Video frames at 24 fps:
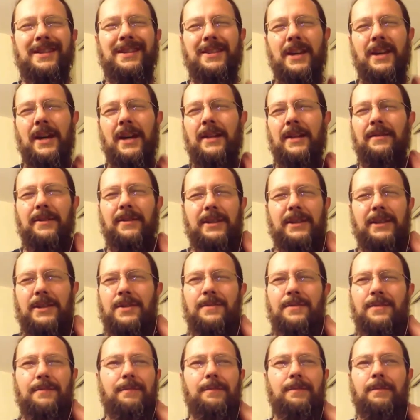it's kind of like
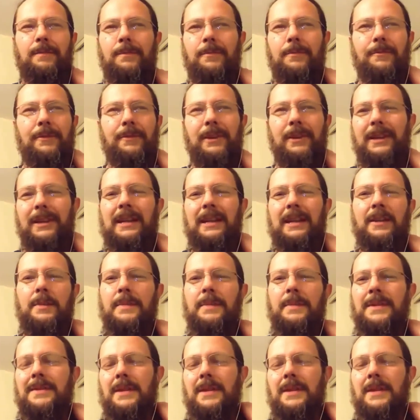just filling in the